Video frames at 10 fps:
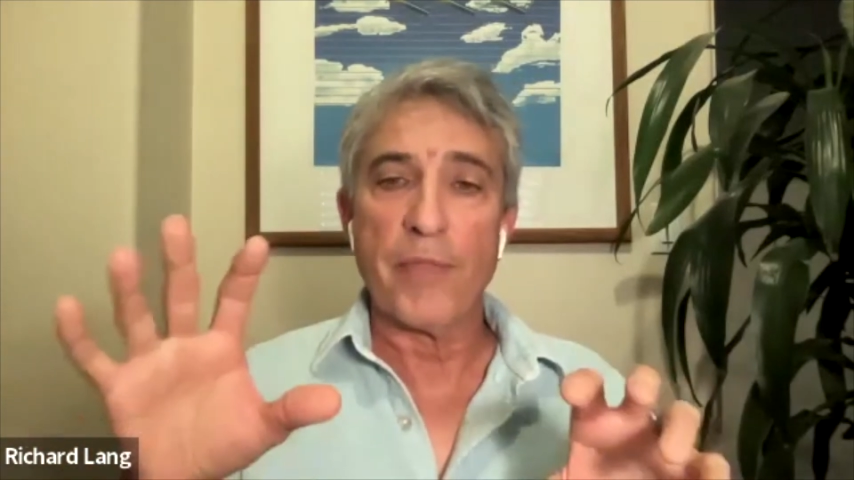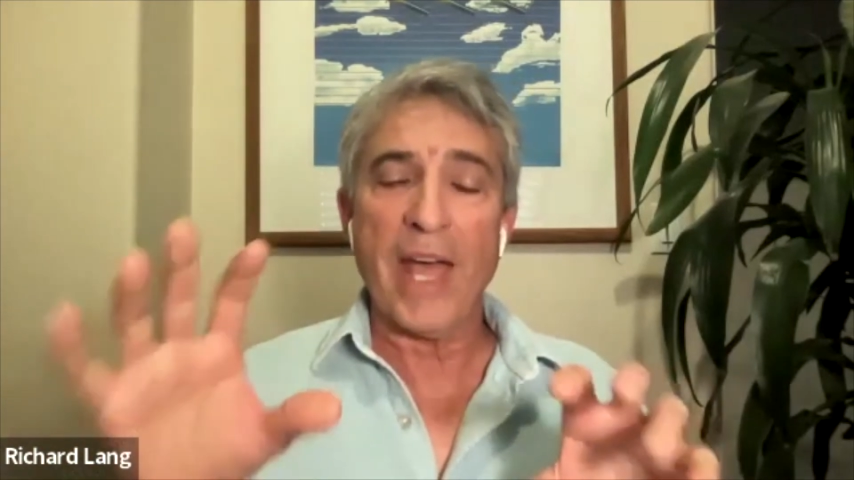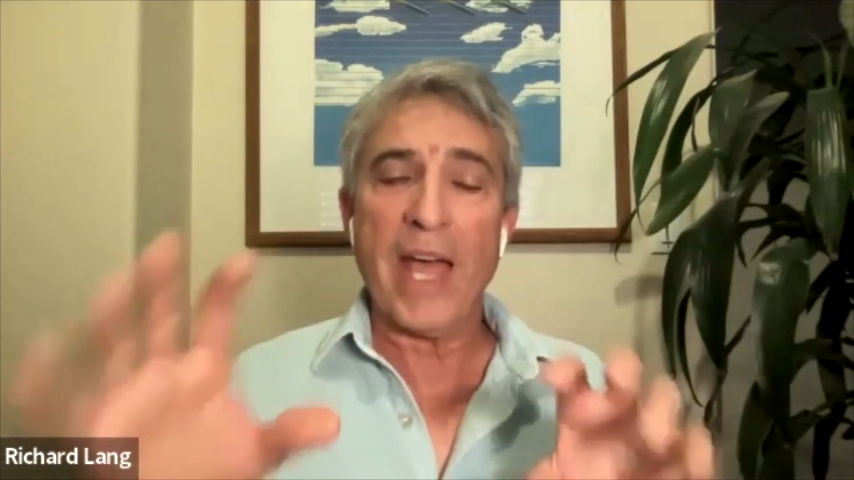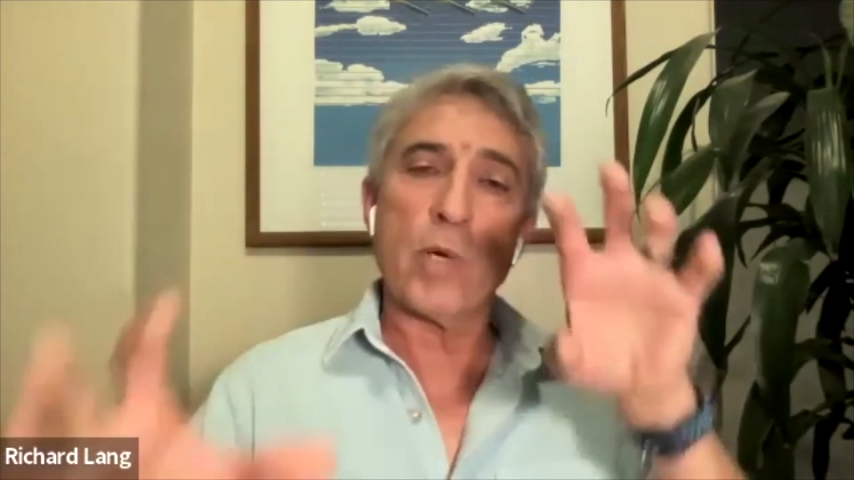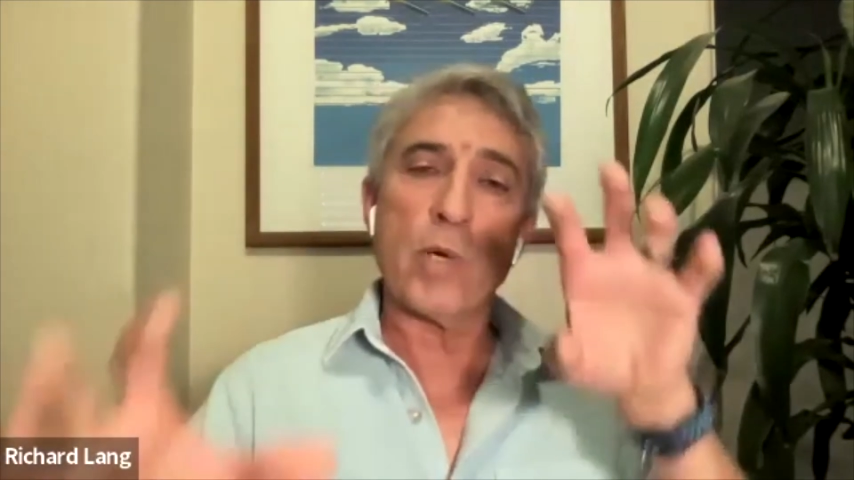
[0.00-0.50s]

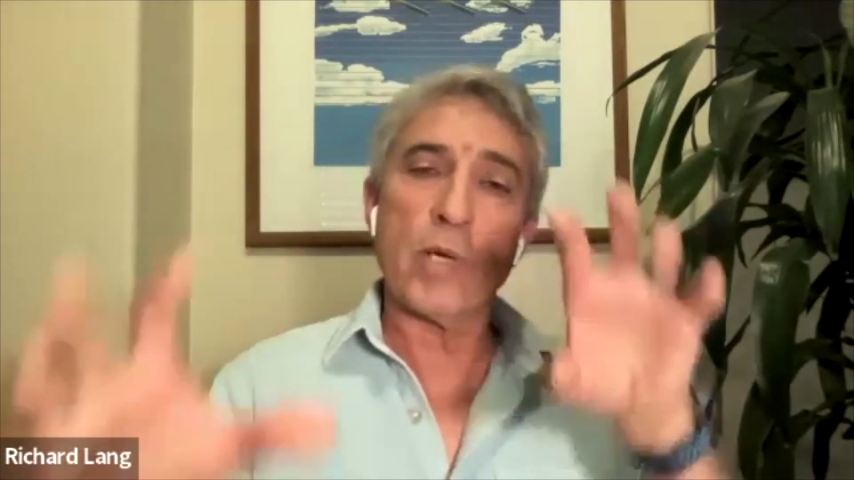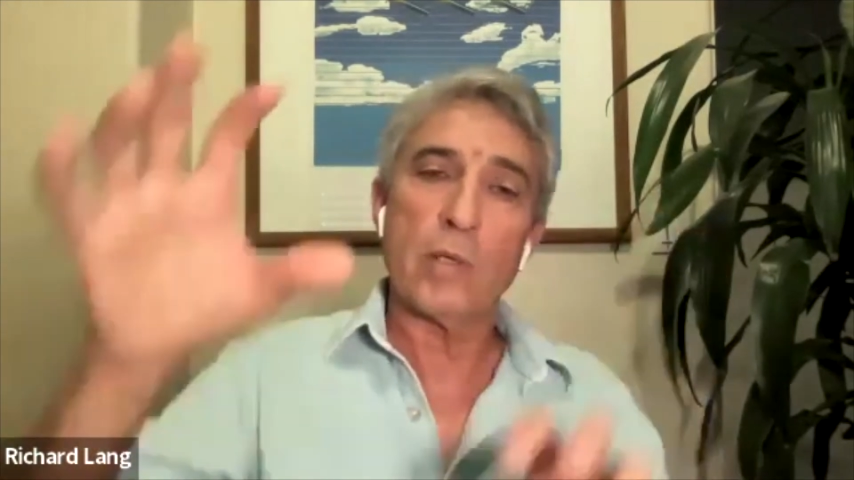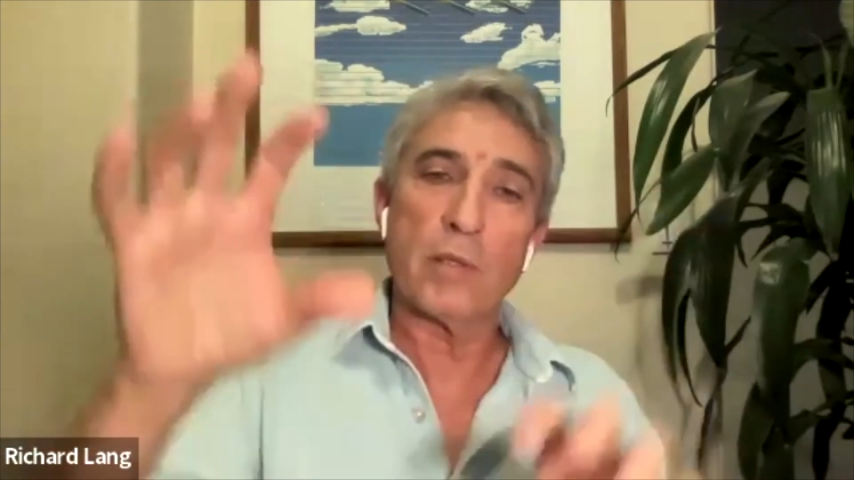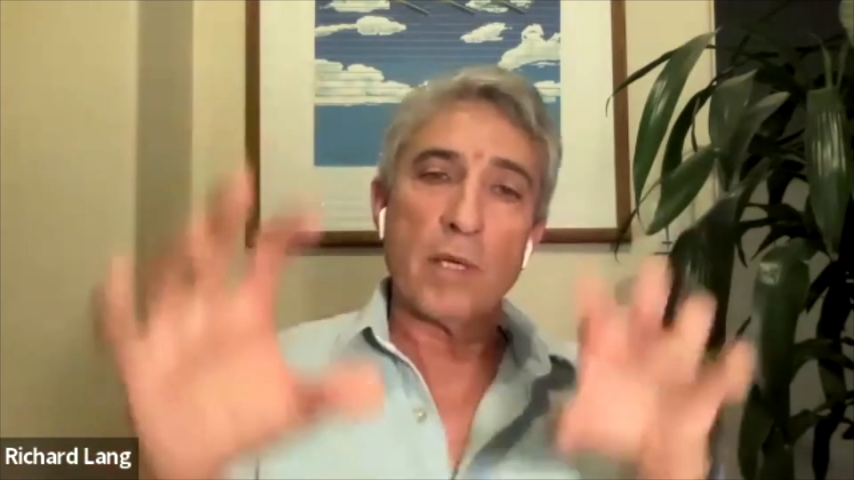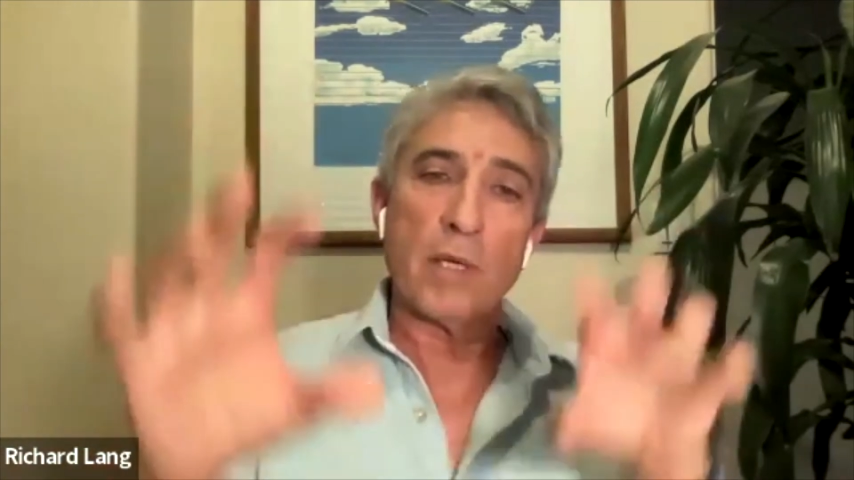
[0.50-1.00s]
that
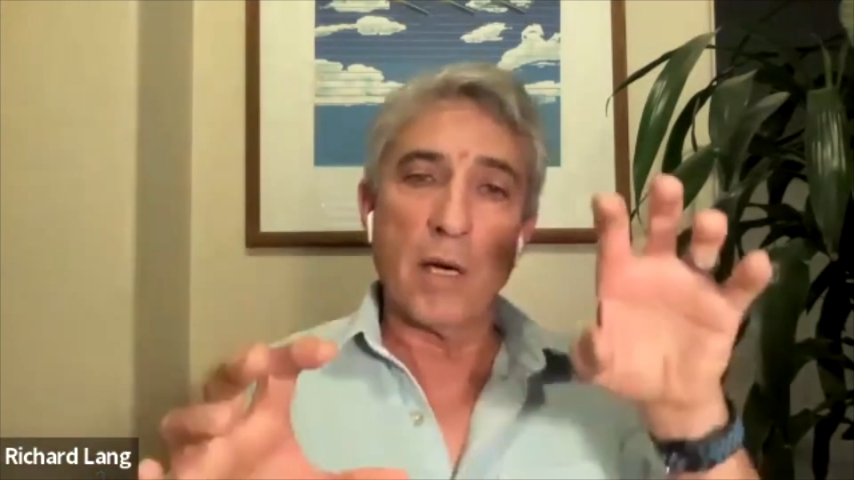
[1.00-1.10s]
will